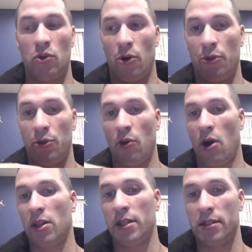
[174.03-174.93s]
go through
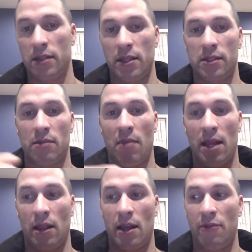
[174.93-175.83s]
all these things in
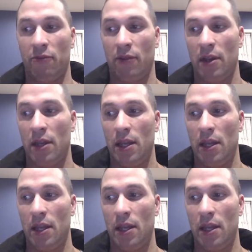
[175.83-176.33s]
my life,